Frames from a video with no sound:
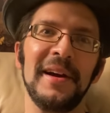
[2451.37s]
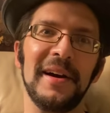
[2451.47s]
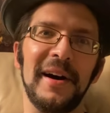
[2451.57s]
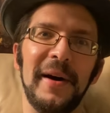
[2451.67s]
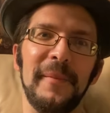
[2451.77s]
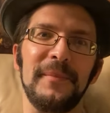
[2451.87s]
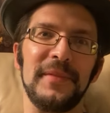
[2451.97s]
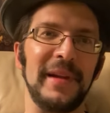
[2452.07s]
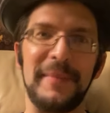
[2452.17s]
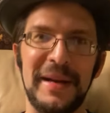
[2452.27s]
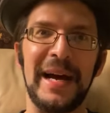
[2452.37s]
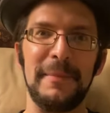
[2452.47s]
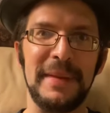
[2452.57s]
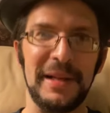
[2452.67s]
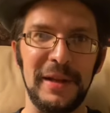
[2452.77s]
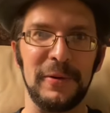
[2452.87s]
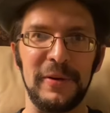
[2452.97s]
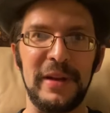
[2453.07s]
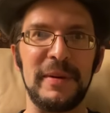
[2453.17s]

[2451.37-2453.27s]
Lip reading: I mean, not me literally,